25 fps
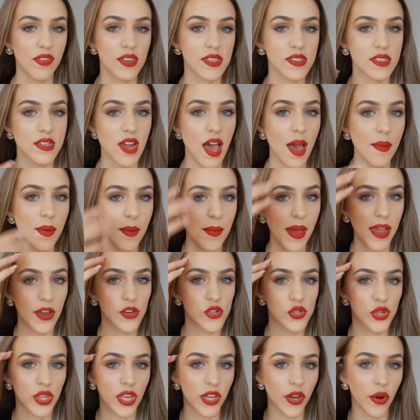This time I'm
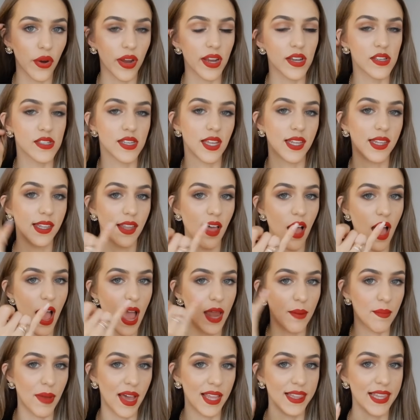actually going to
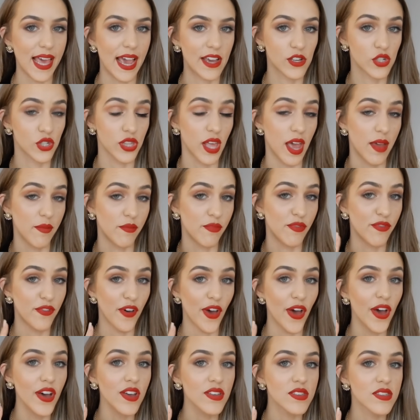line my lash line
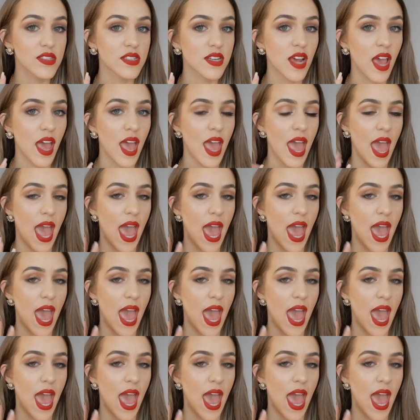first,